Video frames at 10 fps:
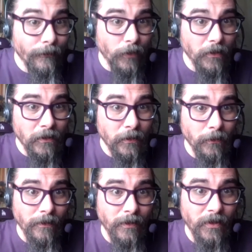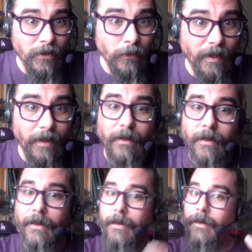of what the student is doing.
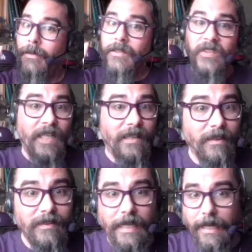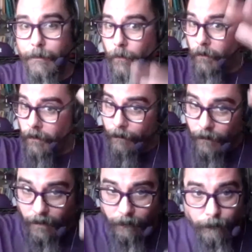Set the table,
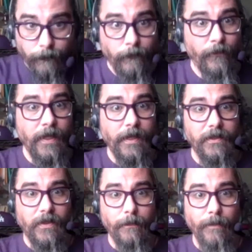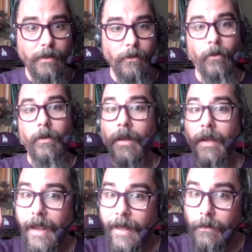feed us the meal,
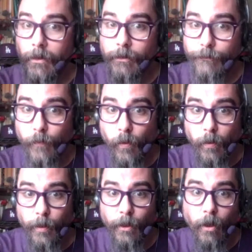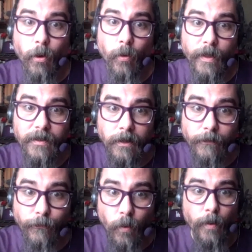and look forward, always look
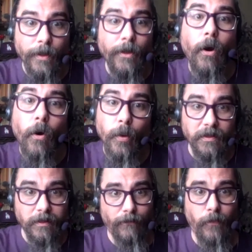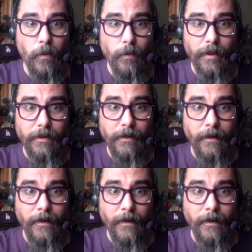forward, always look forward.